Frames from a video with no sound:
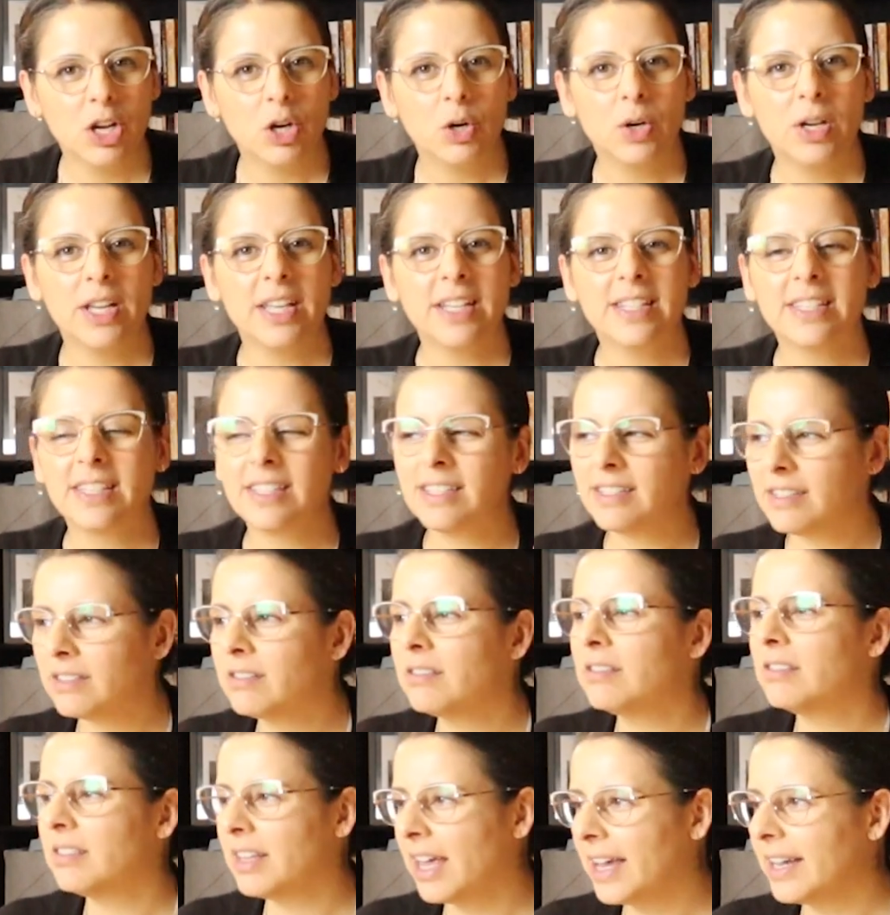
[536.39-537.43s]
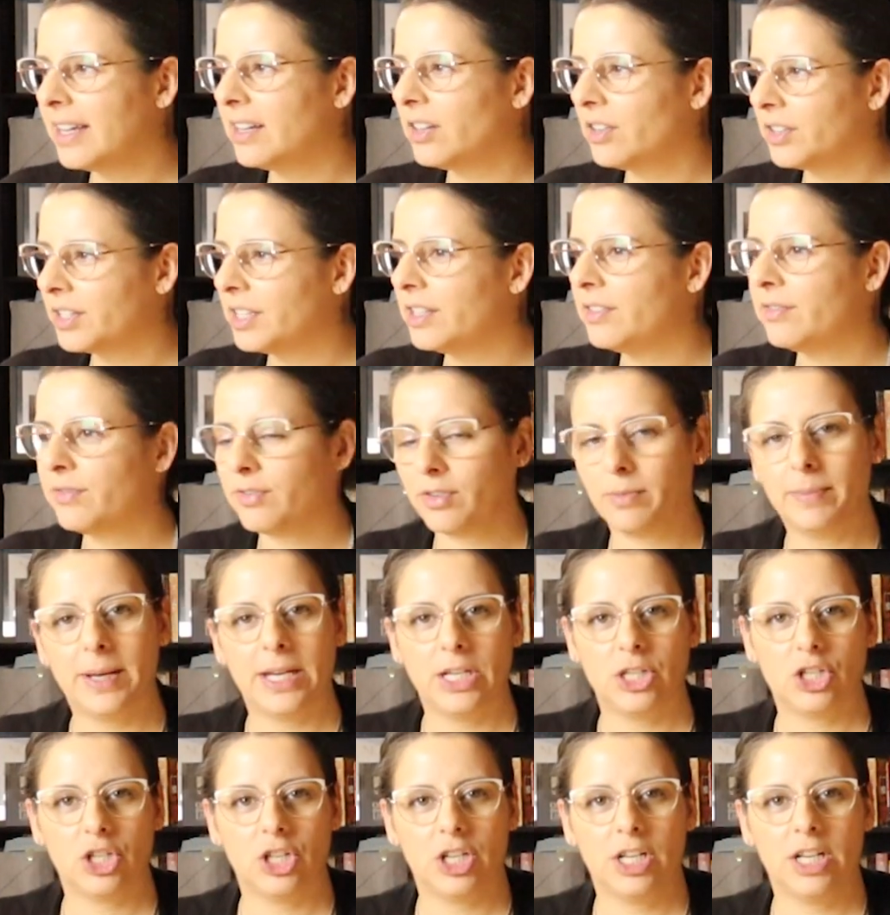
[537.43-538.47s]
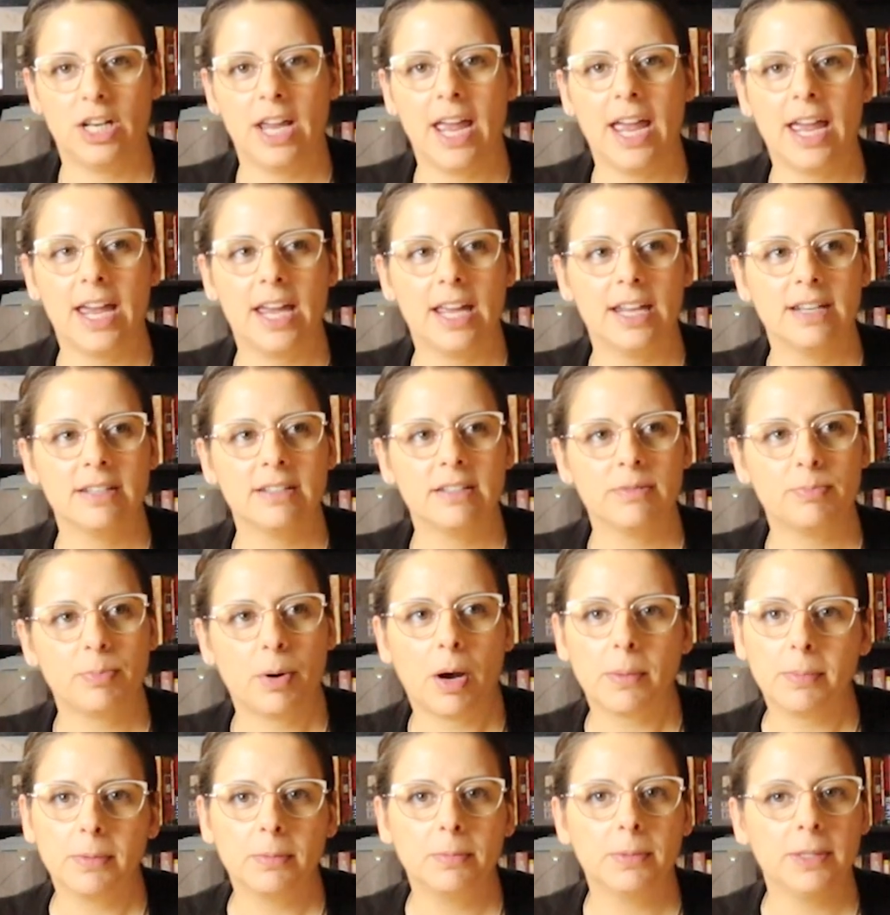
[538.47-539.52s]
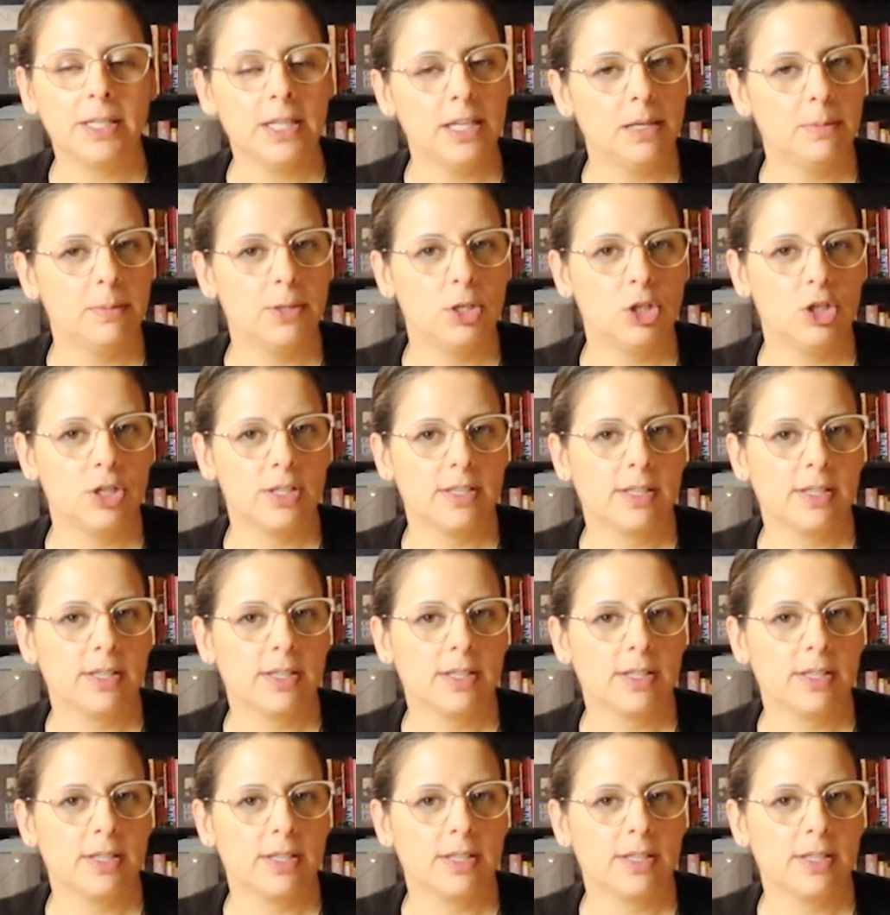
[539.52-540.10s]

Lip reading: It's still light on information and probably images.